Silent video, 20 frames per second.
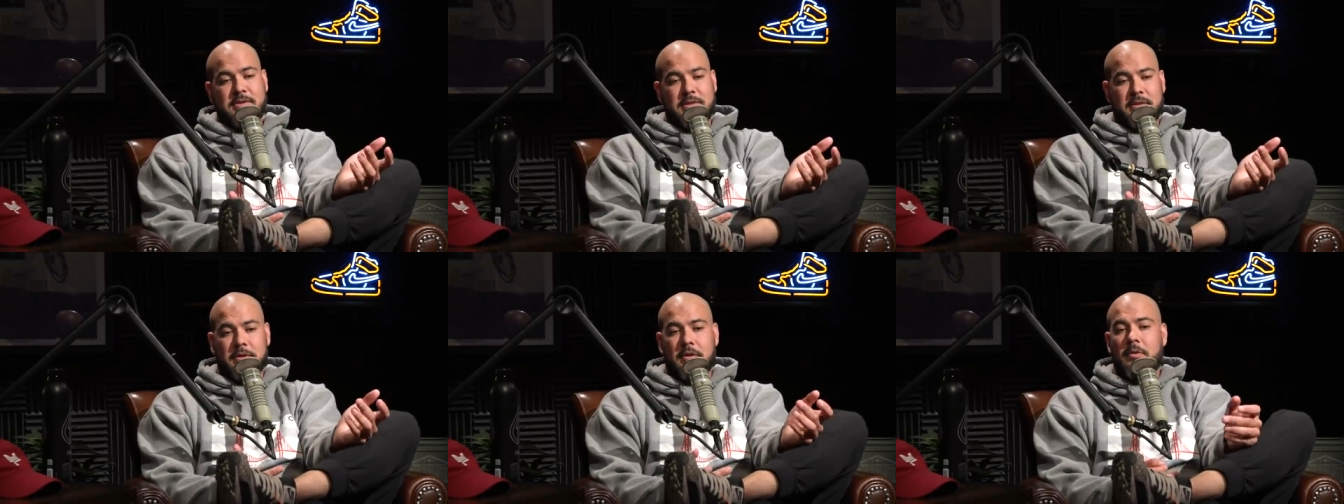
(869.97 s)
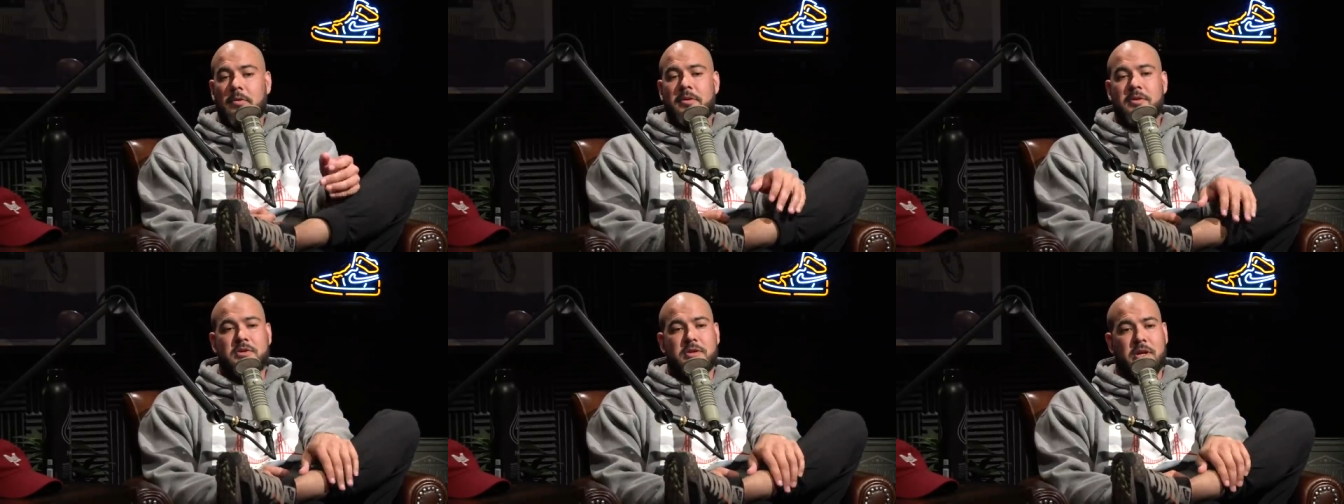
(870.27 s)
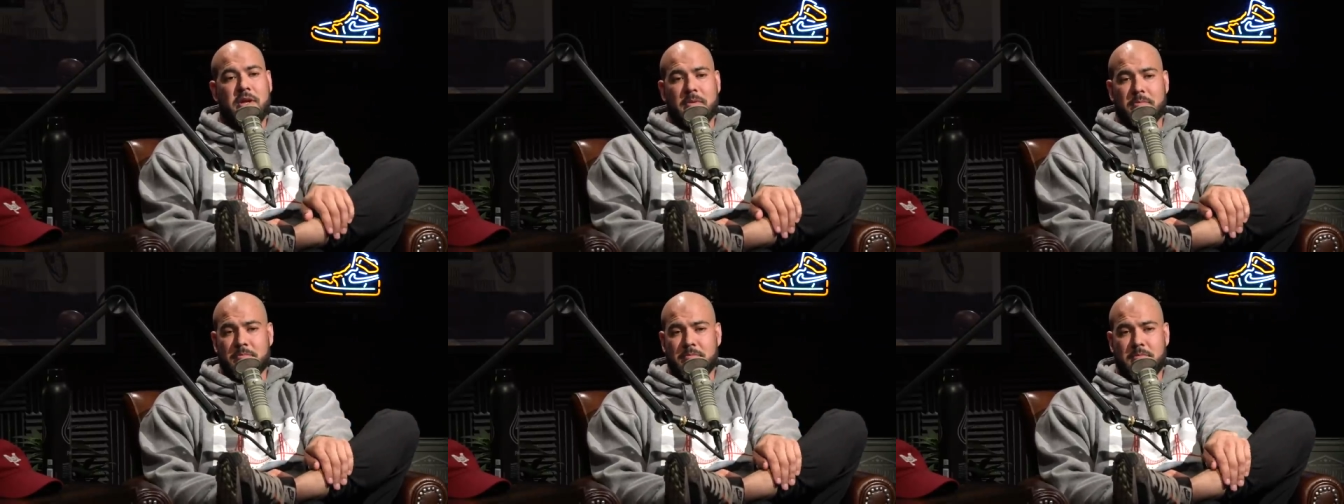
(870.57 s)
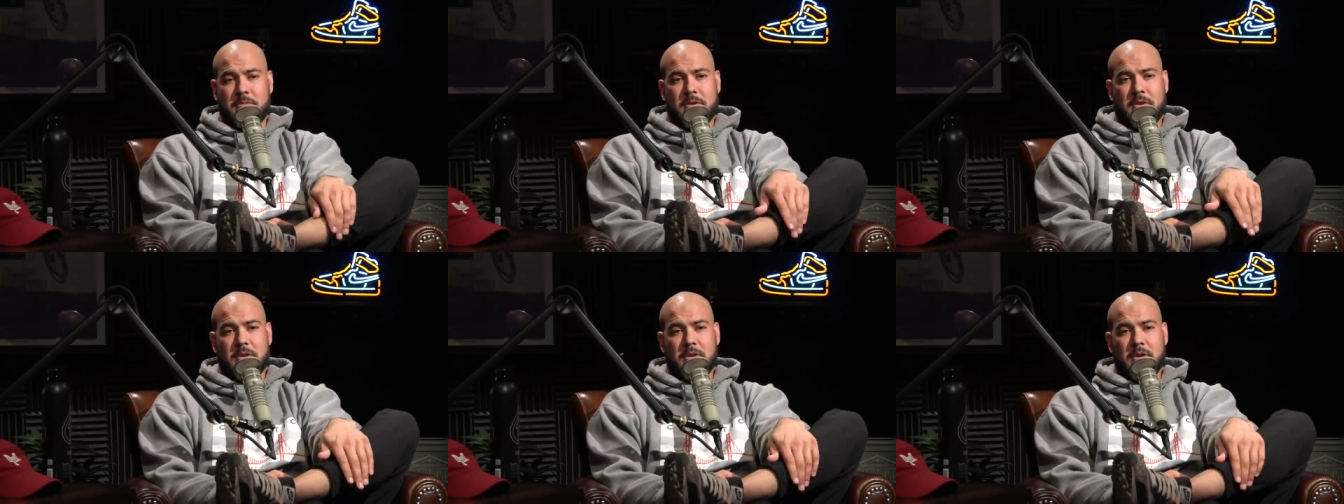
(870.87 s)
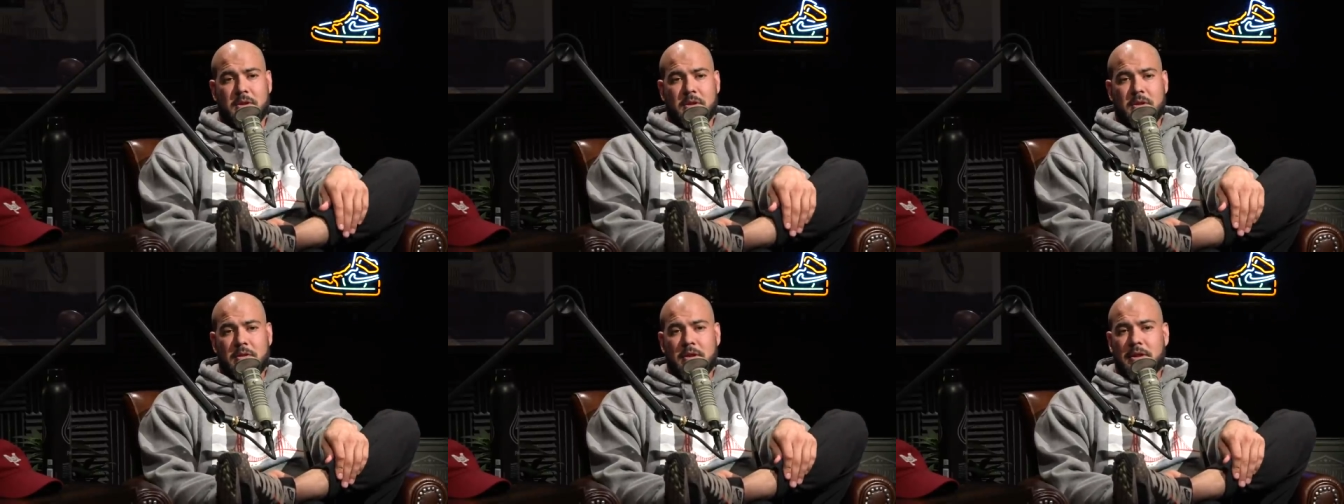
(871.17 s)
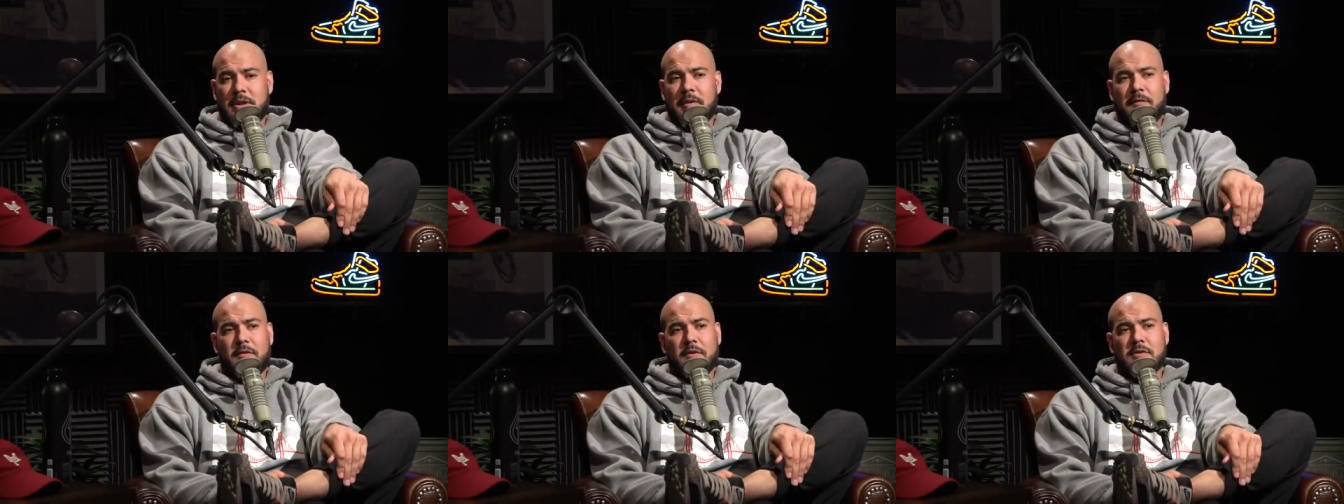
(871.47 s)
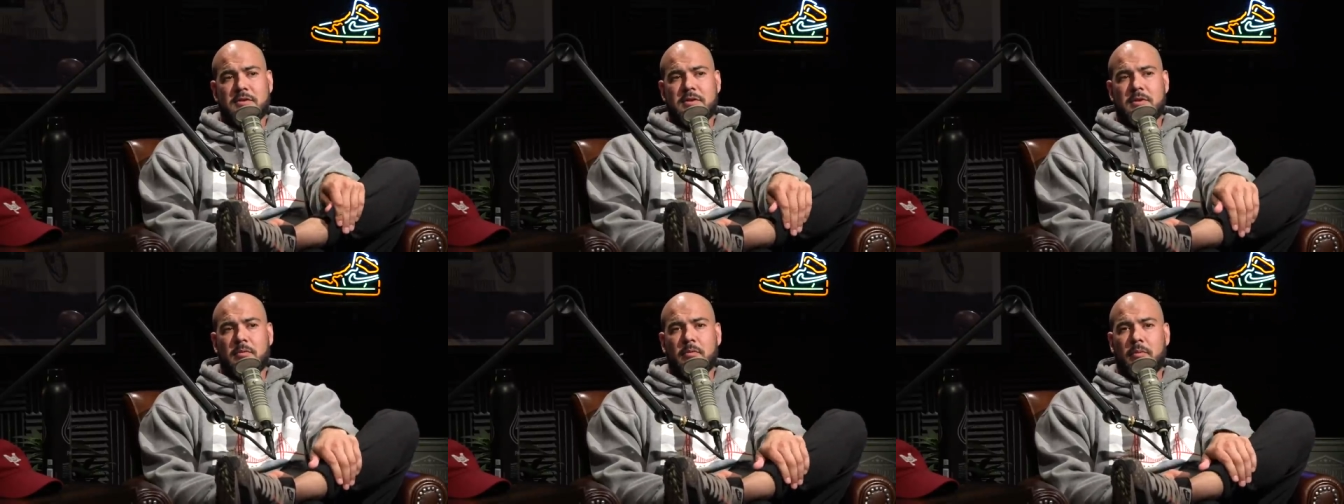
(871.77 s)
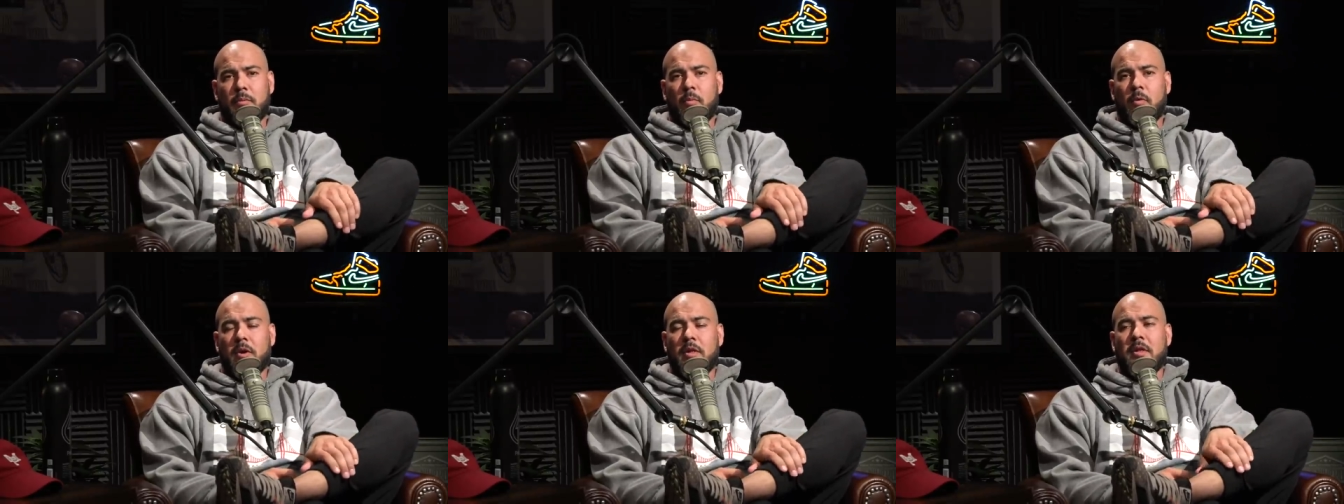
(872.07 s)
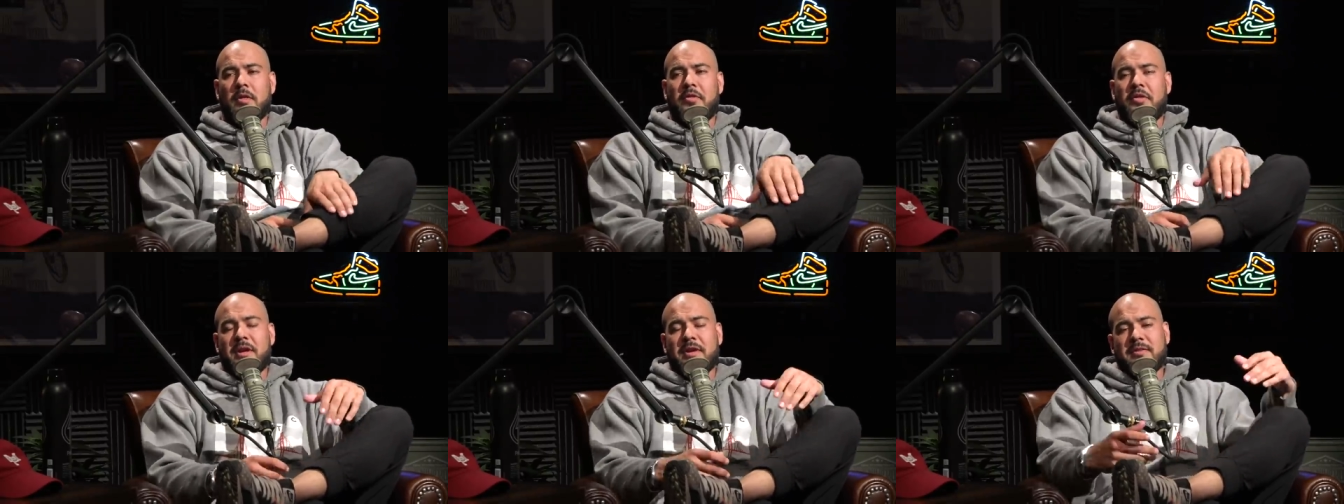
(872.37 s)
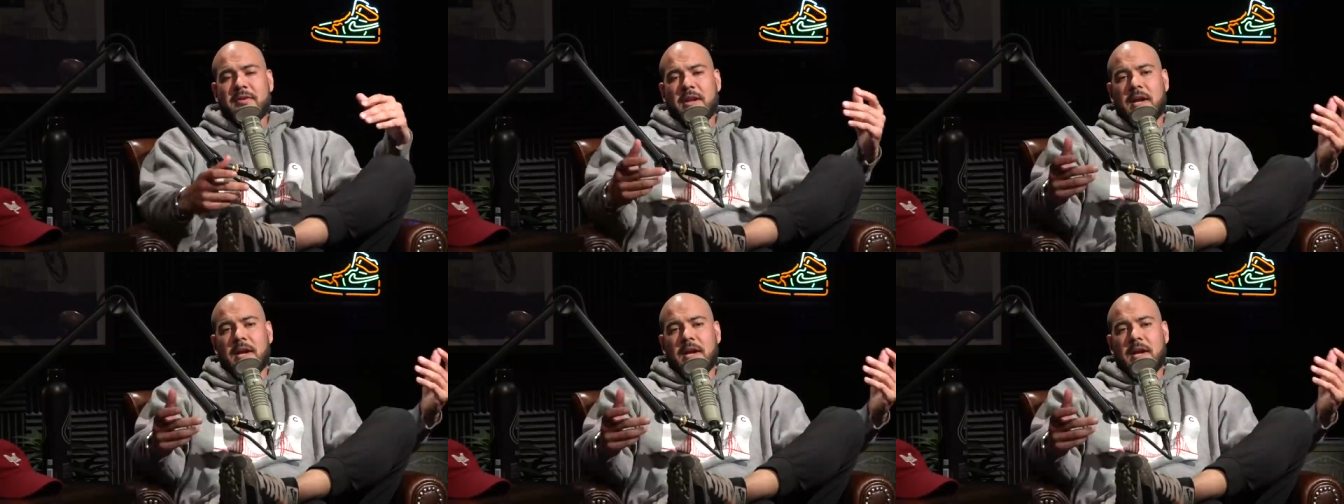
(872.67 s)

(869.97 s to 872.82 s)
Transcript: to go to the gym. If you're one of the things